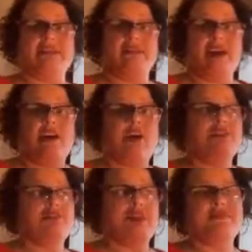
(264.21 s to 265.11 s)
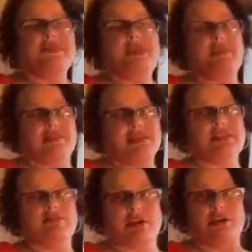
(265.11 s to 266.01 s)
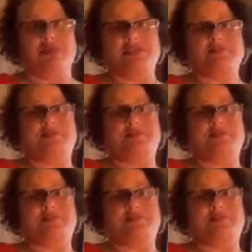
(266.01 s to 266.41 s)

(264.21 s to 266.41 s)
Now, I do have to say there is some pros.